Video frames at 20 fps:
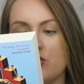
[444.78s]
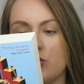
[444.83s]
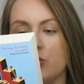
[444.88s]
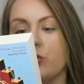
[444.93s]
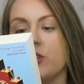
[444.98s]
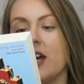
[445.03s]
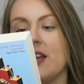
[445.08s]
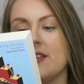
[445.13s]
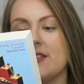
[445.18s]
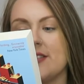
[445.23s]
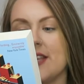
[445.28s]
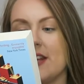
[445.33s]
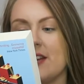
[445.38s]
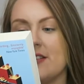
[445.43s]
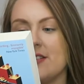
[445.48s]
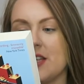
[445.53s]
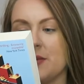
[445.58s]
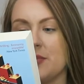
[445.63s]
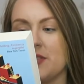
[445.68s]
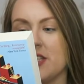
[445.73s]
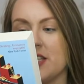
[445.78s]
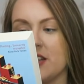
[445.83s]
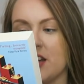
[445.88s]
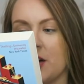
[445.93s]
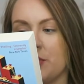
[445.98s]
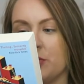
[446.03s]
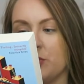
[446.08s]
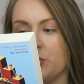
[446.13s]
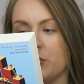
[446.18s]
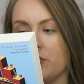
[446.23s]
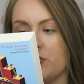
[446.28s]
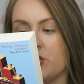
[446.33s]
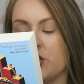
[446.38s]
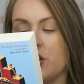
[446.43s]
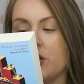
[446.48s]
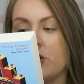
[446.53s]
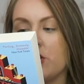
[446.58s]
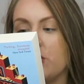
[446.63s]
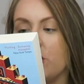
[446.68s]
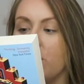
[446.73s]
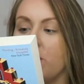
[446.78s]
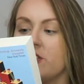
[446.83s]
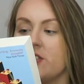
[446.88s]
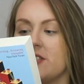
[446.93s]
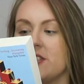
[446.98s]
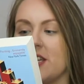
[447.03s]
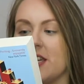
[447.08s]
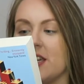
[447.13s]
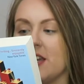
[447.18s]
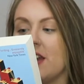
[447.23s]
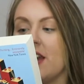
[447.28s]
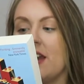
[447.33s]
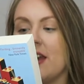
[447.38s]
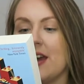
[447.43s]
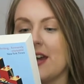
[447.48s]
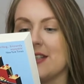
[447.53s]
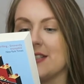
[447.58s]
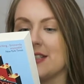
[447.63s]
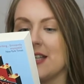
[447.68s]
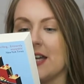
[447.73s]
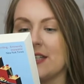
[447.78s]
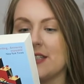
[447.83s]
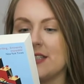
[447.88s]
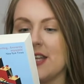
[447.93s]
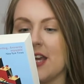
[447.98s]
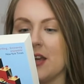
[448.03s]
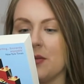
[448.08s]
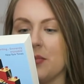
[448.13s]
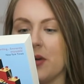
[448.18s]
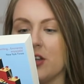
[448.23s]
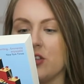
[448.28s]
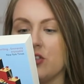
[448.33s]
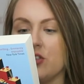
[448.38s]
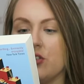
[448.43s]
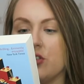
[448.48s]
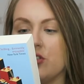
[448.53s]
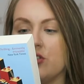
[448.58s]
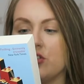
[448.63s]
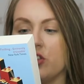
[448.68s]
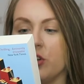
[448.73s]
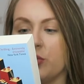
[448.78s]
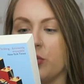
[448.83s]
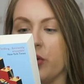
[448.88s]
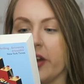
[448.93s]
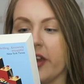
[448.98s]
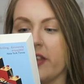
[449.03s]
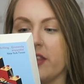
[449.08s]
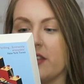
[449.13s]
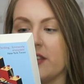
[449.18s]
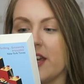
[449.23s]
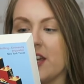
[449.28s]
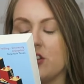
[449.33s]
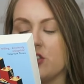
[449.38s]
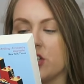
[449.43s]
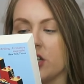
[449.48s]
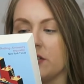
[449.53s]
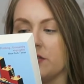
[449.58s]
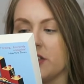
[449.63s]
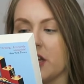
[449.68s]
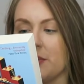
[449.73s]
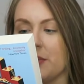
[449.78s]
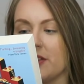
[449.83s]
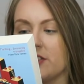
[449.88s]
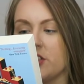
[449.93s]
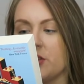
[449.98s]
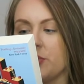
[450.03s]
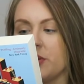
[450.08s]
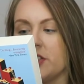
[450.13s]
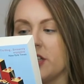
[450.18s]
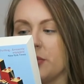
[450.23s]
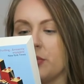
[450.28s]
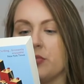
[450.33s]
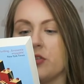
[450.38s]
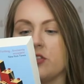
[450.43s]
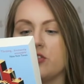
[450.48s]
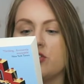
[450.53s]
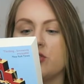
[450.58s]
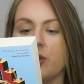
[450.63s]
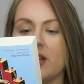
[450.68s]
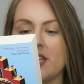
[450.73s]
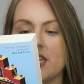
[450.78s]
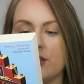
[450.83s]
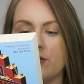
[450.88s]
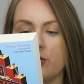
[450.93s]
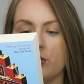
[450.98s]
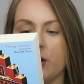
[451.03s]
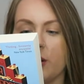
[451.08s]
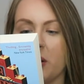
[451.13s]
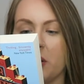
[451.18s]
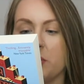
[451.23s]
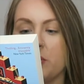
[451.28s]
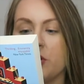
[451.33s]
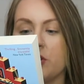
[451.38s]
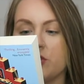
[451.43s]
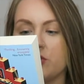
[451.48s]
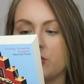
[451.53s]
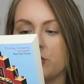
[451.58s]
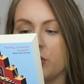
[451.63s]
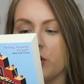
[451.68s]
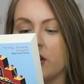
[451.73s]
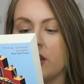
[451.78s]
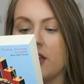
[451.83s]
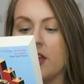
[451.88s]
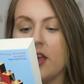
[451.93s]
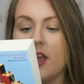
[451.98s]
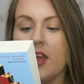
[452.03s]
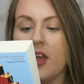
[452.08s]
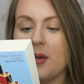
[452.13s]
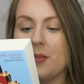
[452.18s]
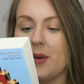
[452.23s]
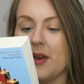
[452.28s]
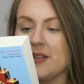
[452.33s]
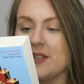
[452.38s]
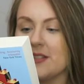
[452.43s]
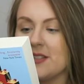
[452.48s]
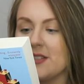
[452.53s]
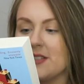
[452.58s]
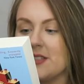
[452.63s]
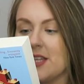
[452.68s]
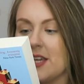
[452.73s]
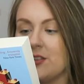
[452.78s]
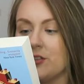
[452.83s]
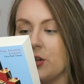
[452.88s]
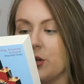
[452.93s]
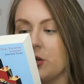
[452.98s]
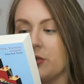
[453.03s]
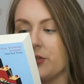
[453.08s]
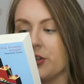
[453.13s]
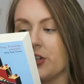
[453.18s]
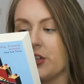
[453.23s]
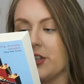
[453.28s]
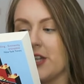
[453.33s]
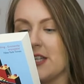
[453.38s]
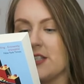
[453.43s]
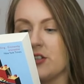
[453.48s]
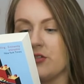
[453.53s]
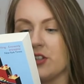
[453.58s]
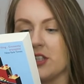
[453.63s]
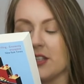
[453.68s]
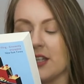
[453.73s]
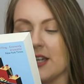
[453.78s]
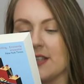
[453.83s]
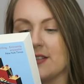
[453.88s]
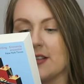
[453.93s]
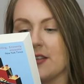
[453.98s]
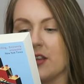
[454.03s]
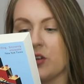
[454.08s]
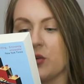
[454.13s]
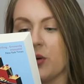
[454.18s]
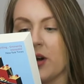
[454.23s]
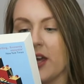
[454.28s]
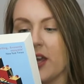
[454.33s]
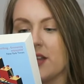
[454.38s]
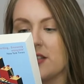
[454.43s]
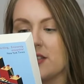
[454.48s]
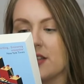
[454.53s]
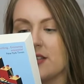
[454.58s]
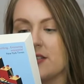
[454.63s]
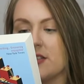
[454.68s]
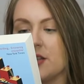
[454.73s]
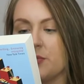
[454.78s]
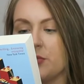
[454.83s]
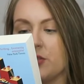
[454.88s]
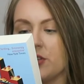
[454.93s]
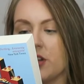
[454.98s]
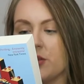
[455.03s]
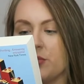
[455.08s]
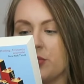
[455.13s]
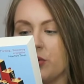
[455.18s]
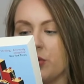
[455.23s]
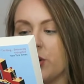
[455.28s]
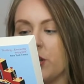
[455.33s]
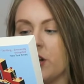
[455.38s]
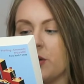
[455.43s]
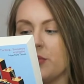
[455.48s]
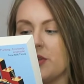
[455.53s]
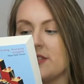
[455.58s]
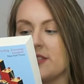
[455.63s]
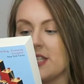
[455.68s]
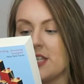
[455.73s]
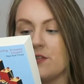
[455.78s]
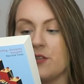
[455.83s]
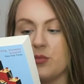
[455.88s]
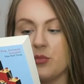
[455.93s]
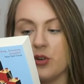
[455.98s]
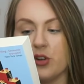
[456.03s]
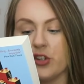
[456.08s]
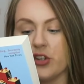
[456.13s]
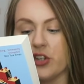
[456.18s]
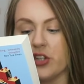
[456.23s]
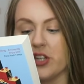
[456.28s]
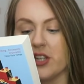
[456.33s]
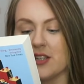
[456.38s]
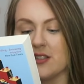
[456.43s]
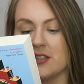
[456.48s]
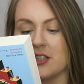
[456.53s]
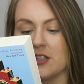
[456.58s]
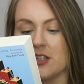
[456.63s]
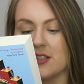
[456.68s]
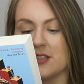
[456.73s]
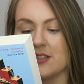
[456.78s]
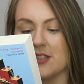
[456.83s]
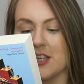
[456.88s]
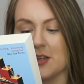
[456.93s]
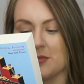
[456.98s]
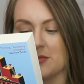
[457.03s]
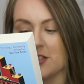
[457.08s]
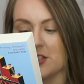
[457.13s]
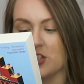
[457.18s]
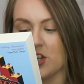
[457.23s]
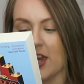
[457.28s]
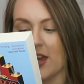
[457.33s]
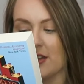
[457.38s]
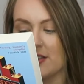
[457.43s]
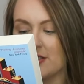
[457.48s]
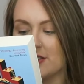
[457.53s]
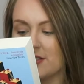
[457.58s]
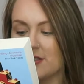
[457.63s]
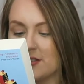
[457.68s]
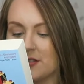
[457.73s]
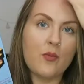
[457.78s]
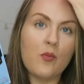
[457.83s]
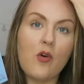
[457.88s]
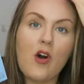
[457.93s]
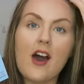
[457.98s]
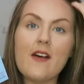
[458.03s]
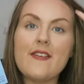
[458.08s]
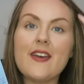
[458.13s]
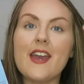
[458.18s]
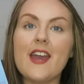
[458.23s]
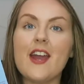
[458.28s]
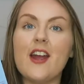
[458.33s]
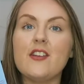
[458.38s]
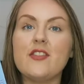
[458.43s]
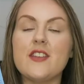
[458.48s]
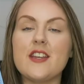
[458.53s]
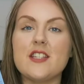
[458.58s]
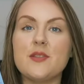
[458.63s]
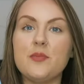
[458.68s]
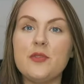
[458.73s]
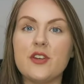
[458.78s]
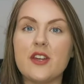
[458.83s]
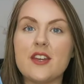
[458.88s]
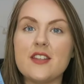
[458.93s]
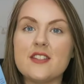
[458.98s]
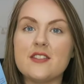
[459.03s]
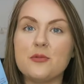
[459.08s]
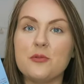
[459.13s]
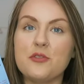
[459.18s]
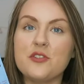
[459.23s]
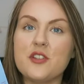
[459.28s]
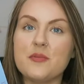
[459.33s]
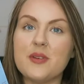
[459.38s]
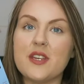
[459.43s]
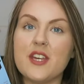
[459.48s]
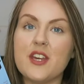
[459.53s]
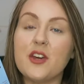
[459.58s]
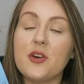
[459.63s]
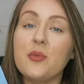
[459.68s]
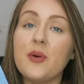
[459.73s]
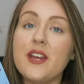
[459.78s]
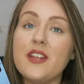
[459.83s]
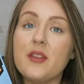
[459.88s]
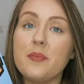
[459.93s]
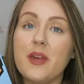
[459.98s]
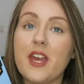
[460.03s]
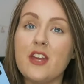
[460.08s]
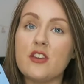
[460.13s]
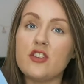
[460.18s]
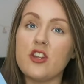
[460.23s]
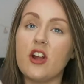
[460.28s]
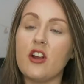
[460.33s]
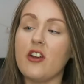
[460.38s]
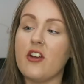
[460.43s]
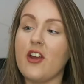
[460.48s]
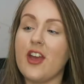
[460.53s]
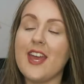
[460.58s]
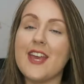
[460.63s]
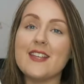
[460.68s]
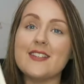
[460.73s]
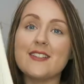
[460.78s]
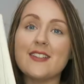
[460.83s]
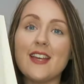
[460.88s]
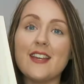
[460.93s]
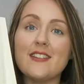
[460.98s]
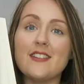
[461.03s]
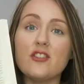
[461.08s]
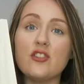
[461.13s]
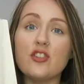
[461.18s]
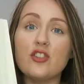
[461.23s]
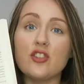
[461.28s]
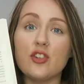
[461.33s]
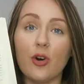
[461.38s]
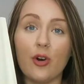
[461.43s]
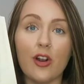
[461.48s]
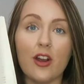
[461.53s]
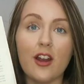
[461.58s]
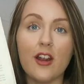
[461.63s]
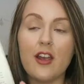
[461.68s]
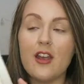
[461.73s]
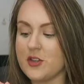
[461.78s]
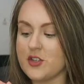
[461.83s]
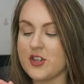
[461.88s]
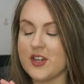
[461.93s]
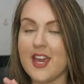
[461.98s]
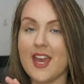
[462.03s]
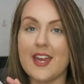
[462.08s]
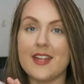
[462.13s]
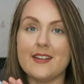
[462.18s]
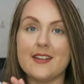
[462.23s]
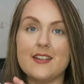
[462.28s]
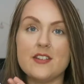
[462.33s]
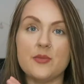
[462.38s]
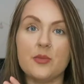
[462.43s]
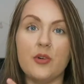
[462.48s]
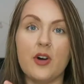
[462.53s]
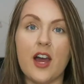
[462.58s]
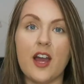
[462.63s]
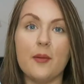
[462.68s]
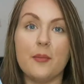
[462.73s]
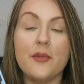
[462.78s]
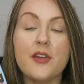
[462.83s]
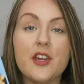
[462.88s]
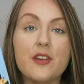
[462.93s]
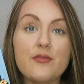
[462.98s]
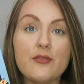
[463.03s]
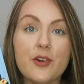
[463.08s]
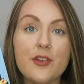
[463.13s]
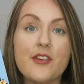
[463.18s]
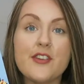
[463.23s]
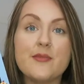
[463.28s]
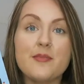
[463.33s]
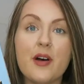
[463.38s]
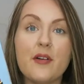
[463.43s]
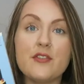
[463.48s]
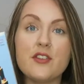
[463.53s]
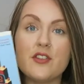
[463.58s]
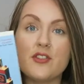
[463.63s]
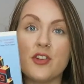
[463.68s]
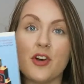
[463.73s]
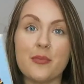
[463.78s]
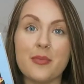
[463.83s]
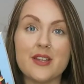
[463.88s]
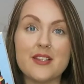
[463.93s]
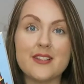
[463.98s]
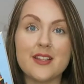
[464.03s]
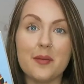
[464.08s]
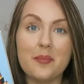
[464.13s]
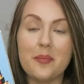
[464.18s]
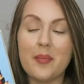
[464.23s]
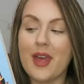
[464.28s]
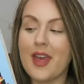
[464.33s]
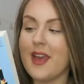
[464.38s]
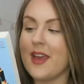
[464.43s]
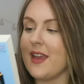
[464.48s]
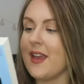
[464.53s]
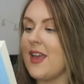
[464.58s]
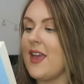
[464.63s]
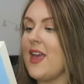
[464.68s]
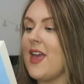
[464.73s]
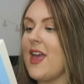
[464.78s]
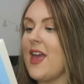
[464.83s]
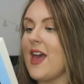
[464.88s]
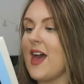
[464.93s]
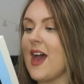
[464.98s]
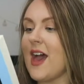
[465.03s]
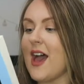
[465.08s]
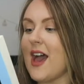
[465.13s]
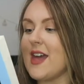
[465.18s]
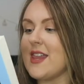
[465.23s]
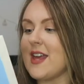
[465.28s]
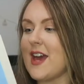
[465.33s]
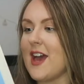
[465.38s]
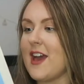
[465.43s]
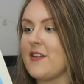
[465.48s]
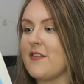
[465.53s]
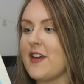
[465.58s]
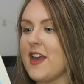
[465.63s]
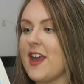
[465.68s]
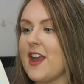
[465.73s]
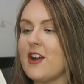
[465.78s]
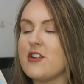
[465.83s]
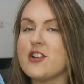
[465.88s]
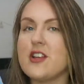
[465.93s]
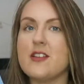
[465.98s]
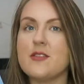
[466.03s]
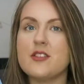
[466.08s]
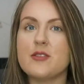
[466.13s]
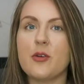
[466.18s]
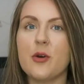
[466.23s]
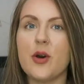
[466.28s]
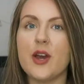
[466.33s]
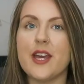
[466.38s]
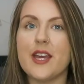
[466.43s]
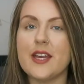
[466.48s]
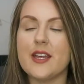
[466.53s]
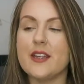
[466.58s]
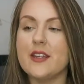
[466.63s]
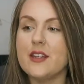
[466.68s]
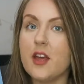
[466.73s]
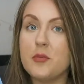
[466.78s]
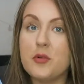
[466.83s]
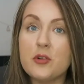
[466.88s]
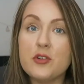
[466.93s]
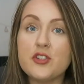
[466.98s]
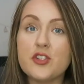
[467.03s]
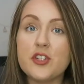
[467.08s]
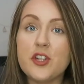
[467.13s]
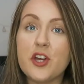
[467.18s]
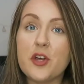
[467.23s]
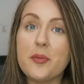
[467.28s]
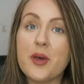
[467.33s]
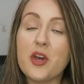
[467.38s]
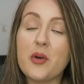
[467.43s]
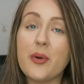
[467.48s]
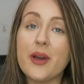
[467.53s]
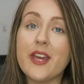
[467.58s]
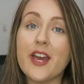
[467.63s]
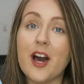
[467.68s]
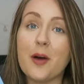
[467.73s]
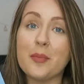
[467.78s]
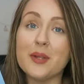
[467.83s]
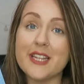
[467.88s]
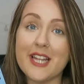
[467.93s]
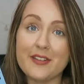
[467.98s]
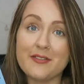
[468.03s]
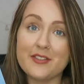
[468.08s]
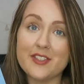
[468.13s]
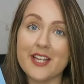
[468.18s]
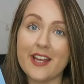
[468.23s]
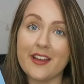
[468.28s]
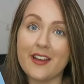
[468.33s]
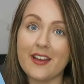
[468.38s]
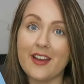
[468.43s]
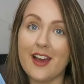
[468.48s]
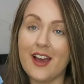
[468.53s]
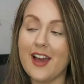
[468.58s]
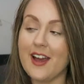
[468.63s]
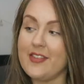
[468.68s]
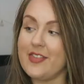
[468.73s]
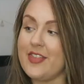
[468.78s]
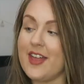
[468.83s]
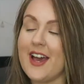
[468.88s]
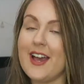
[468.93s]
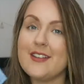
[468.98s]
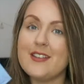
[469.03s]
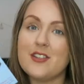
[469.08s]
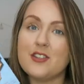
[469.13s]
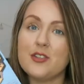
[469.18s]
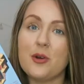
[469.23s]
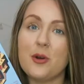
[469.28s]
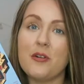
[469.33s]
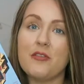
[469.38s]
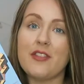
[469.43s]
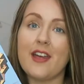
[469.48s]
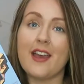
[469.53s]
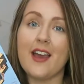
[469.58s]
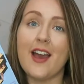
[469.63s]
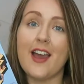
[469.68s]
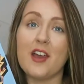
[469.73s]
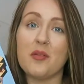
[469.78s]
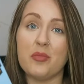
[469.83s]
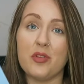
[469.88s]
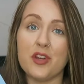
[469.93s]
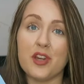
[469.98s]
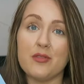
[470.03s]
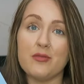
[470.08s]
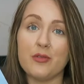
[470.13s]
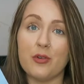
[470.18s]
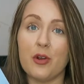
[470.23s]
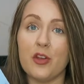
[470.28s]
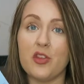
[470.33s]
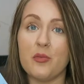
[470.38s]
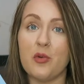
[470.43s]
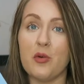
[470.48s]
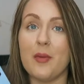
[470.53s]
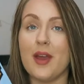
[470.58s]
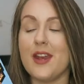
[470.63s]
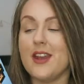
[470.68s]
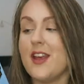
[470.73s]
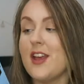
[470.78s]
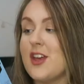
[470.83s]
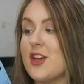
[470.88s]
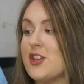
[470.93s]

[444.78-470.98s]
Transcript: drone, and serendipity coupled with sheer curiosity has landed him a new job working the night shift at Mr. Penumbra's 24-hour bookstore. But it doesn't take long for Clay to realise that the quiet, dusty book emporium is even more curious than its name suggests." From what I've heard, this book is supposed to be quite the page turner. It is nice and short, which again is what I'm looking for this month to stop me slumping, and I've heard it's quite emotional but quite uplifting, and that is the sort of thing I am looking for at the moment.